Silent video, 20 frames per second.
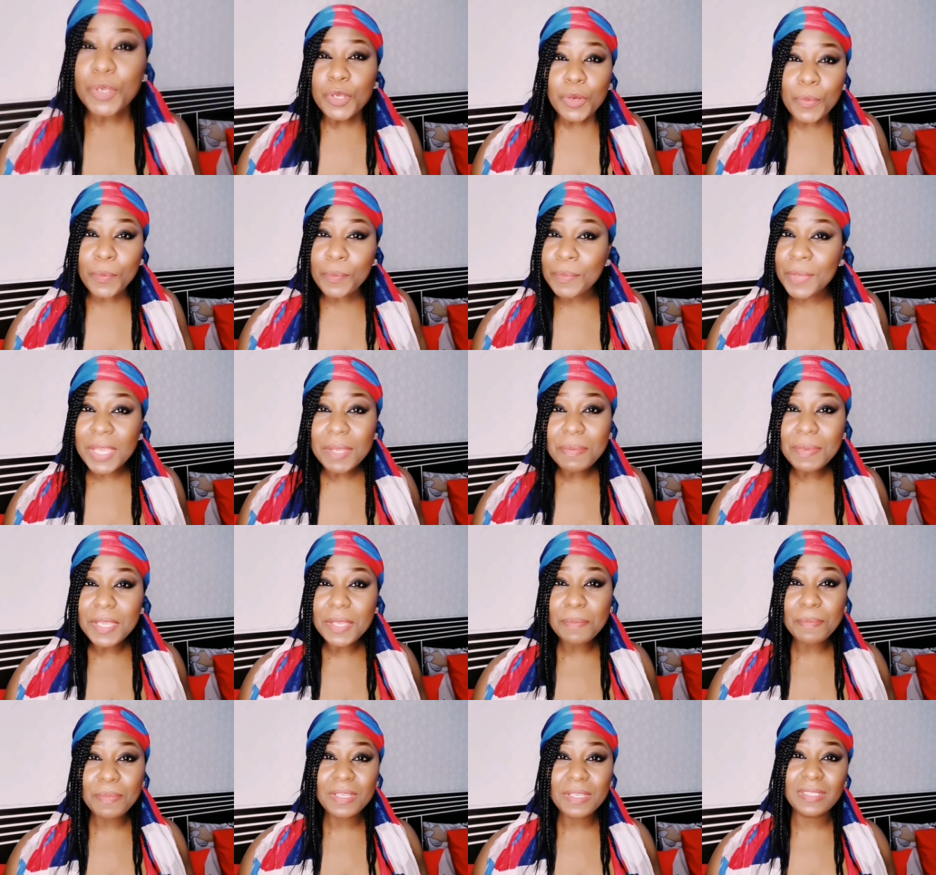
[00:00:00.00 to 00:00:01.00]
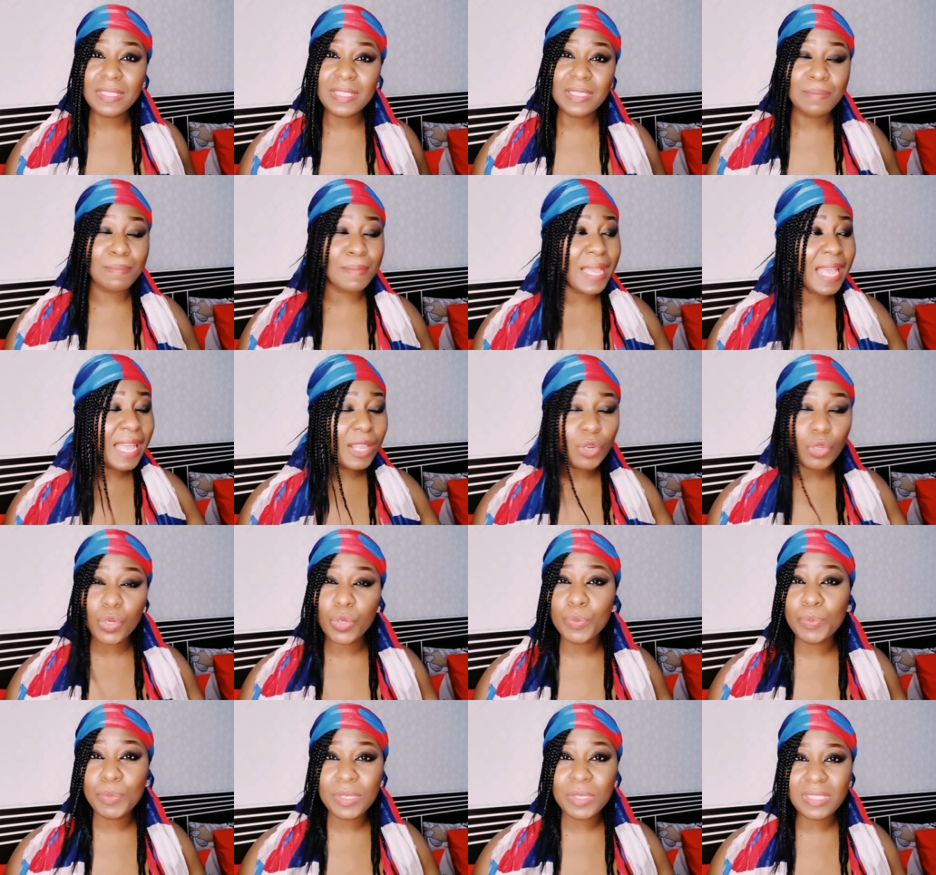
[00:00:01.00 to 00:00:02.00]
You become maybe a businessman
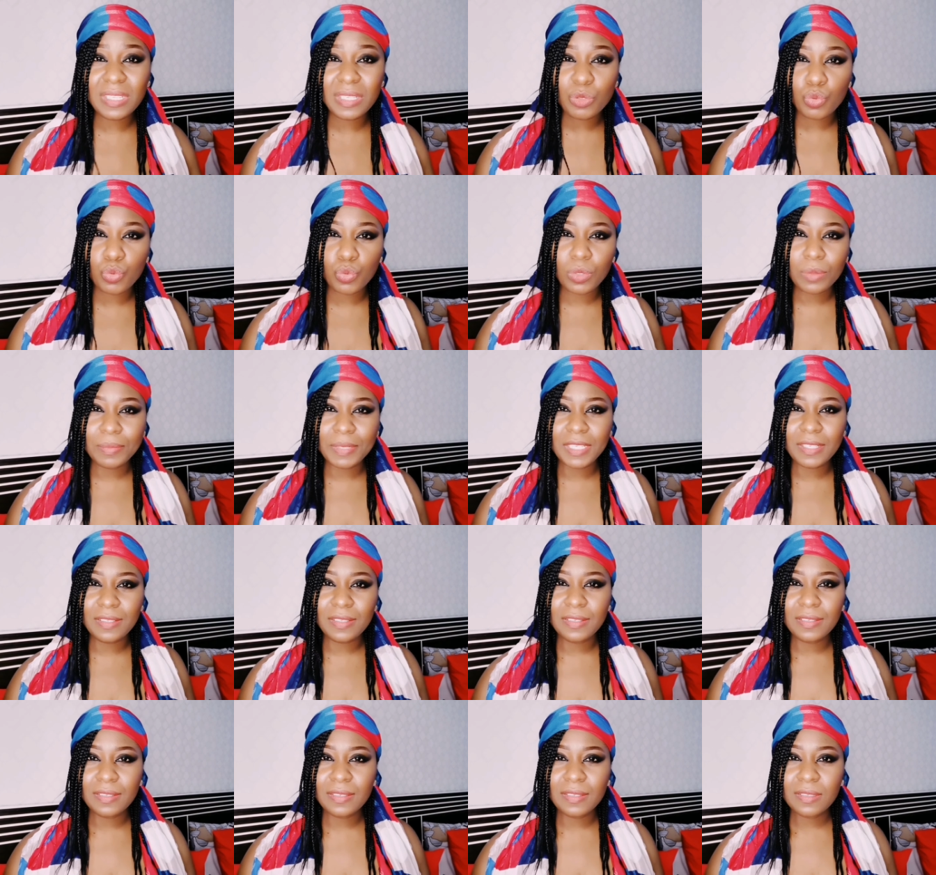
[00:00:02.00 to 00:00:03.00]
or a businesswoman.